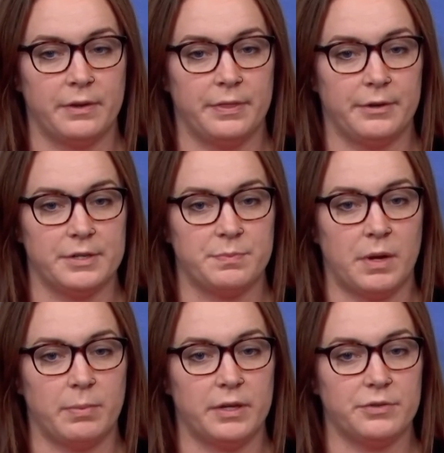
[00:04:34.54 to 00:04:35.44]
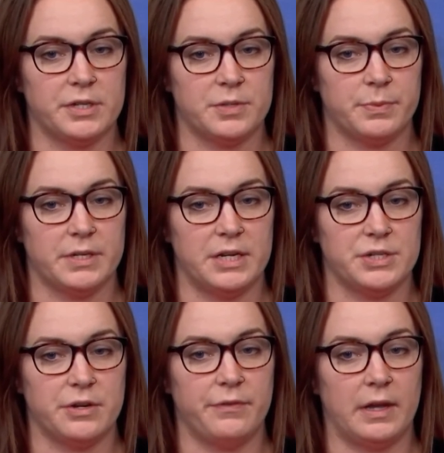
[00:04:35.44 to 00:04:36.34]
There is public
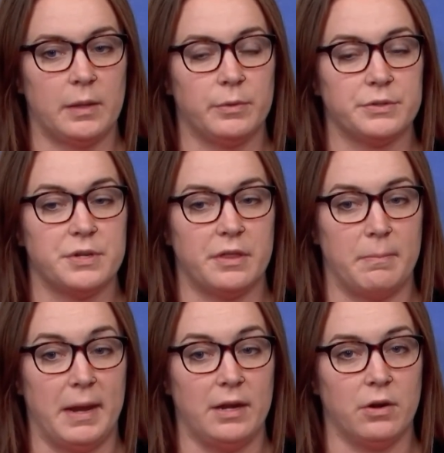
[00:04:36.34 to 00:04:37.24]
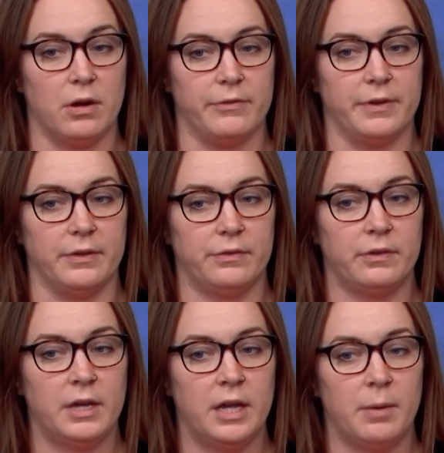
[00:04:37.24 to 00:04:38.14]
transportation available to the main office,
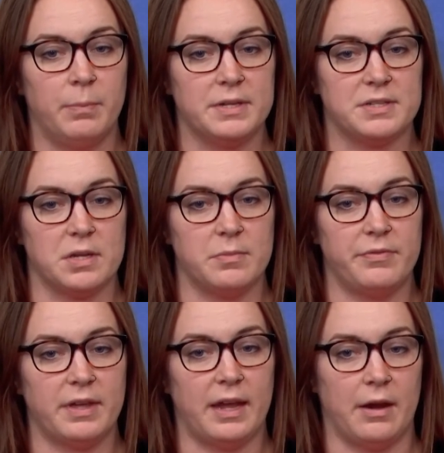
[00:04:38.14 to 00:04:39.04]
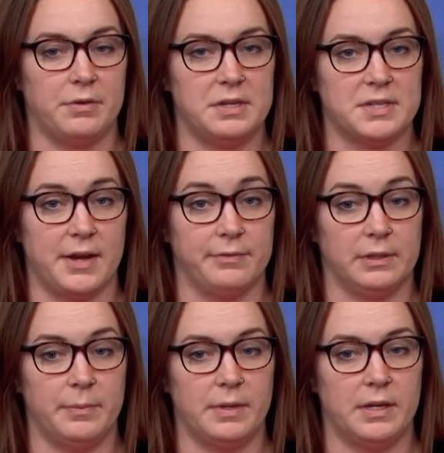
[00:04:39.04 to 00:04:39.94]
but some of the counties have
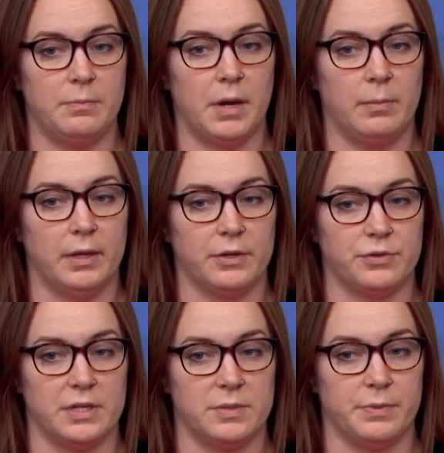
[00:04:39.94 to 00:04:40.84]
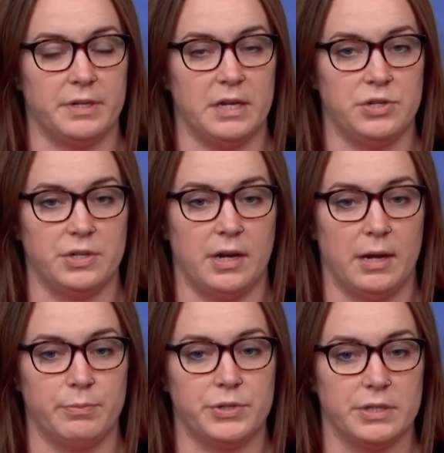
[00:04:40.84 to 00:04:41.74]
limited public transportation
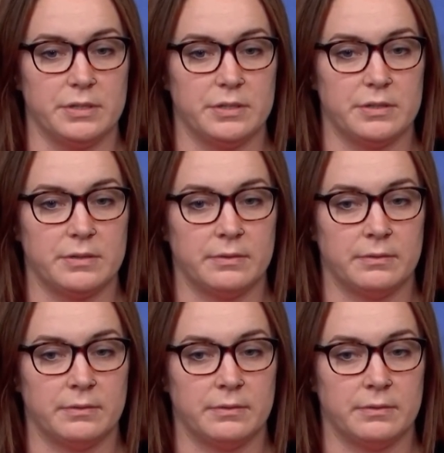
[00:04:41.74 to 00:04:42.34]
options.